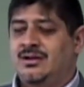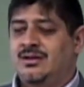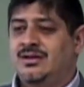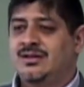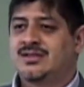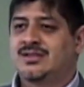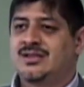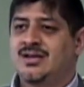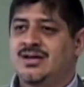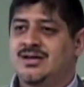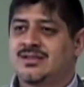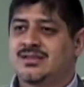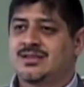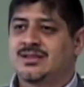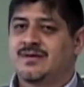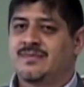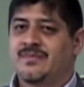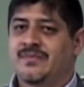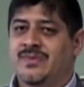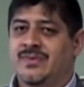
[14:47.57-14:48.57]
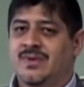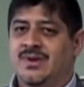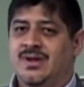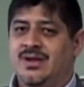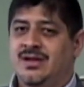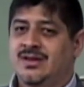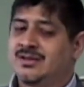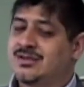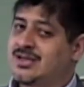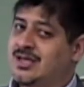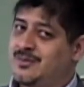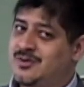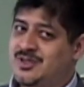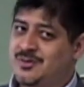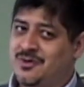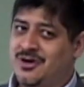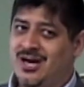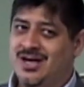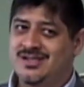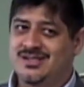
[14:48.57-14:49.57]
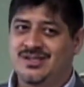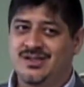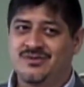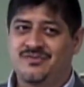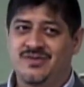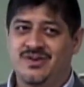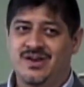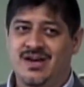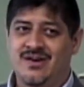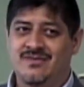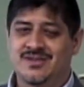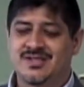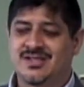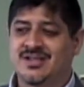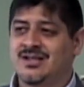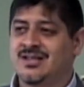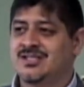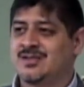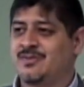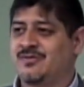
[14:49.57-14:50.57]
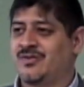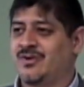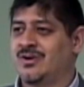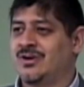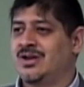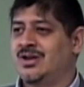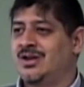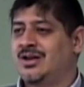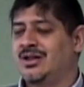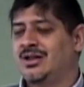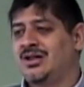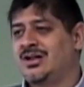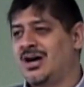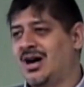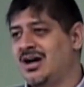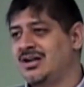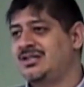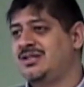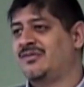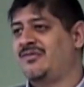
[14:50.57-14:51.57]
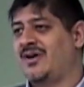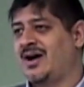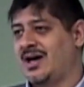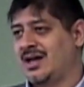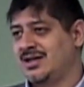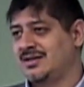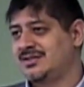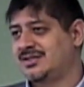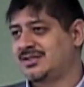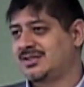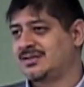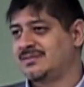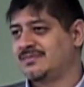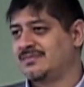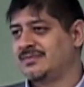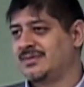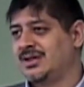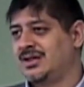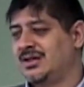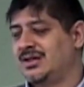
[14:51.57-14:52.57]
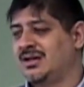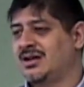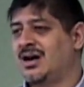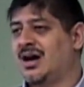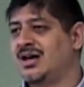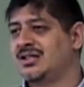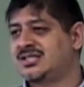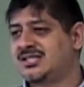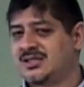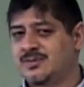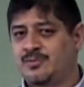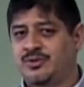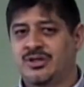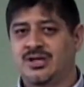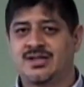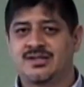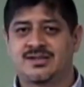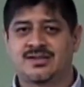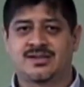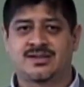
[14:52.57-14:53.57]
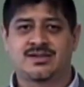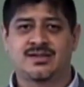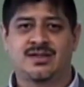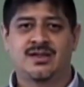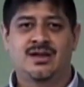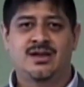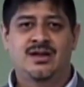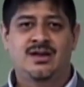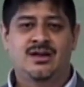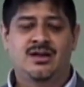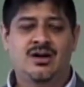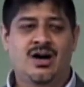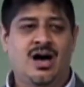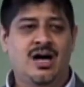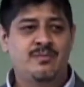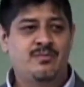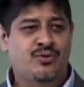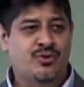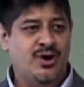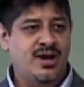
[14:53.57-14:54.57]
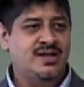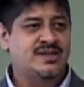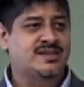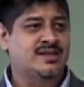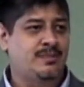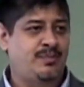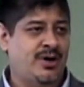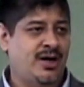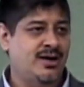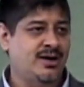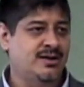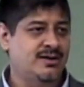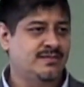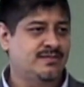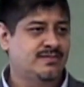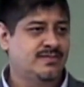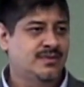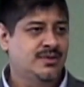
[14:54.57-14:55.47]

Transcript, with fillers: listen to this, it's going to surprise you if you haven't studied this before. God divides, God splits, God breaks apart.